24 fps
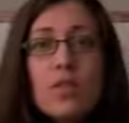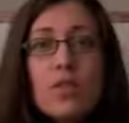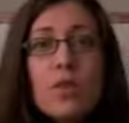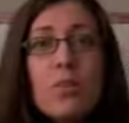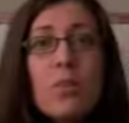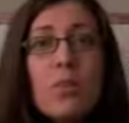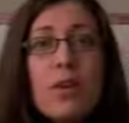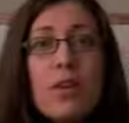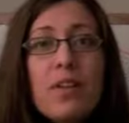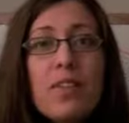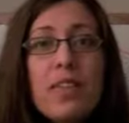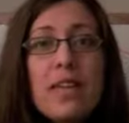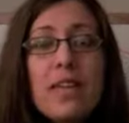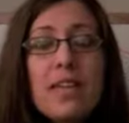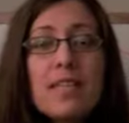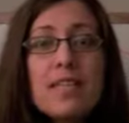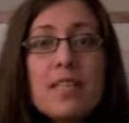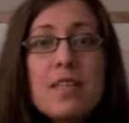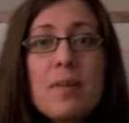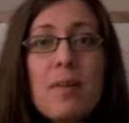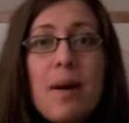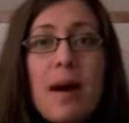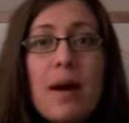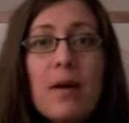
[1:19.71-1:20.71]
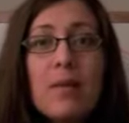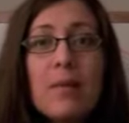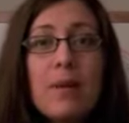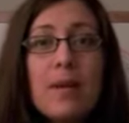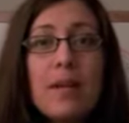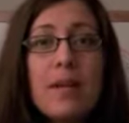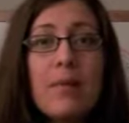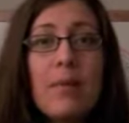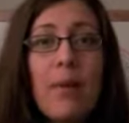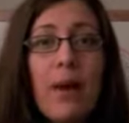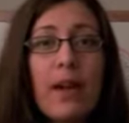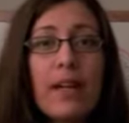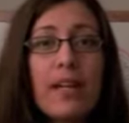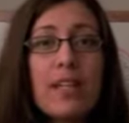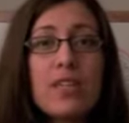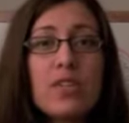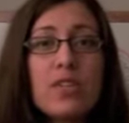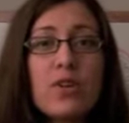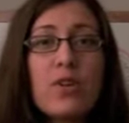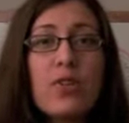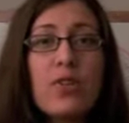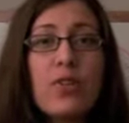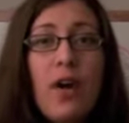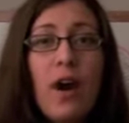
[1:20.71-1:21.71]
Some weird things about being pregnant
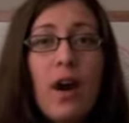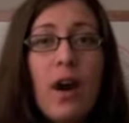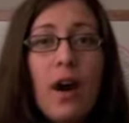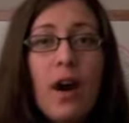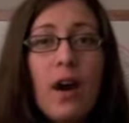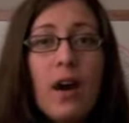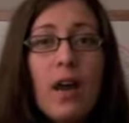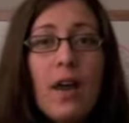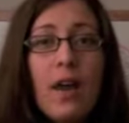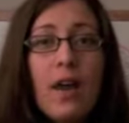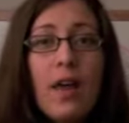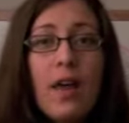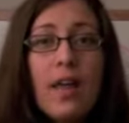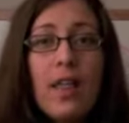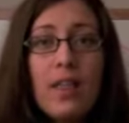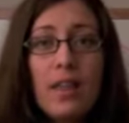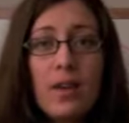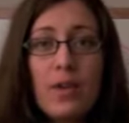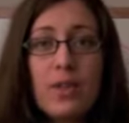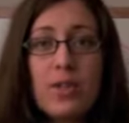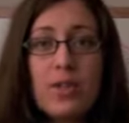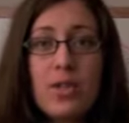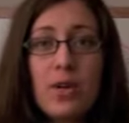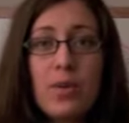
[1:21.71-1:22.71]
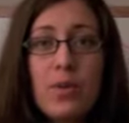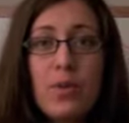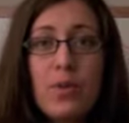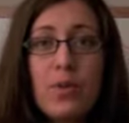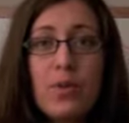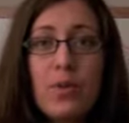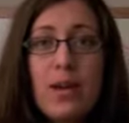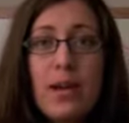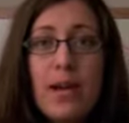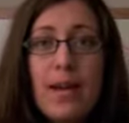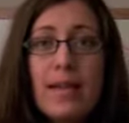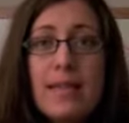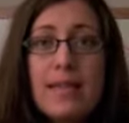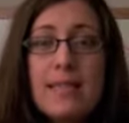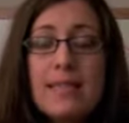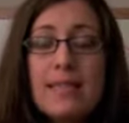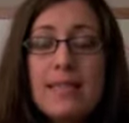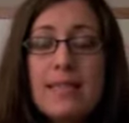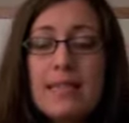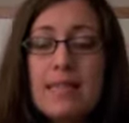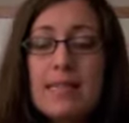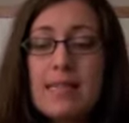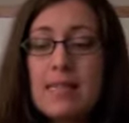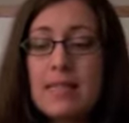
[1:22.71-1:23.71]
so far that I'll share with you guys
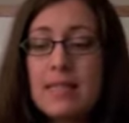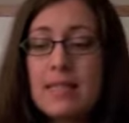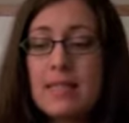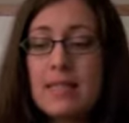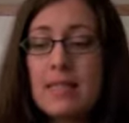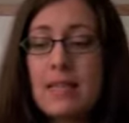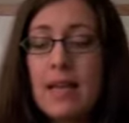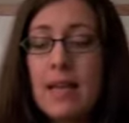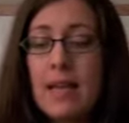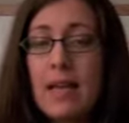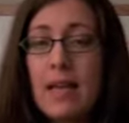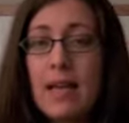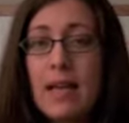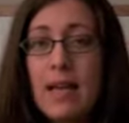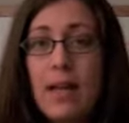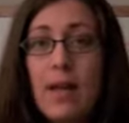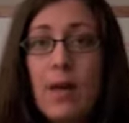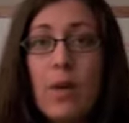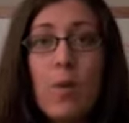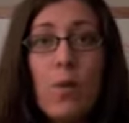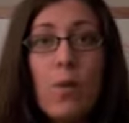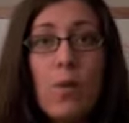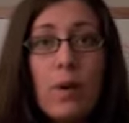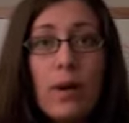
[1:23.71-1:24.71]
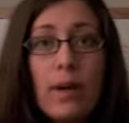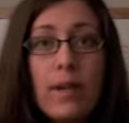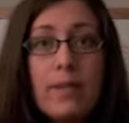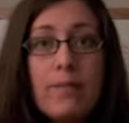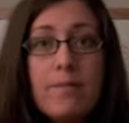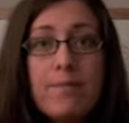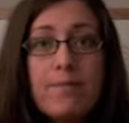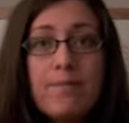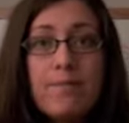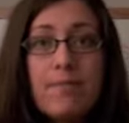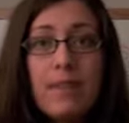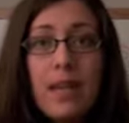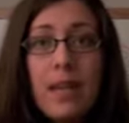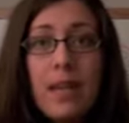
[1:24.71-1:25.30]
is uh, one,